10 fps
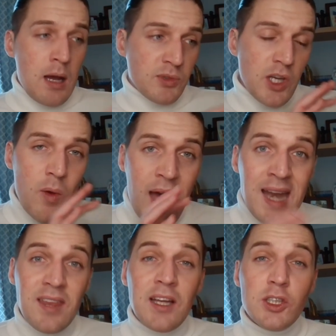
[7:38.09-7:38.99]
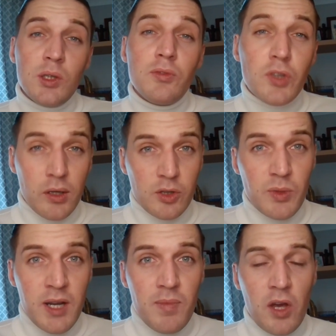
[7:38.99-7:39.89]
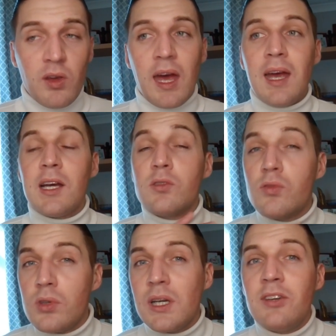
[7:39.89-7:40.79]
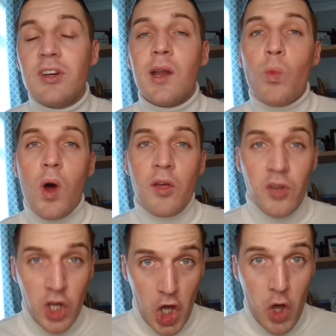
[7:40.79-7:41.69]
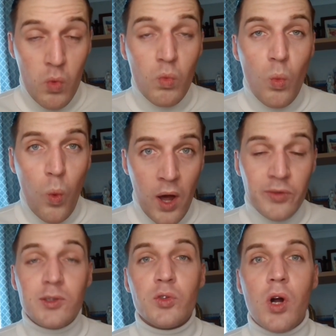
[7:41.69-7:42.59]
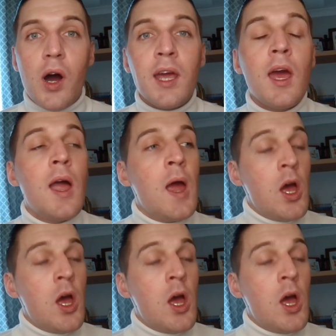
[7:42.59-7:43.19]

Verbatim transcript: Um, so anything to do with rosemary, okay, is really, really worth a go, worth a try,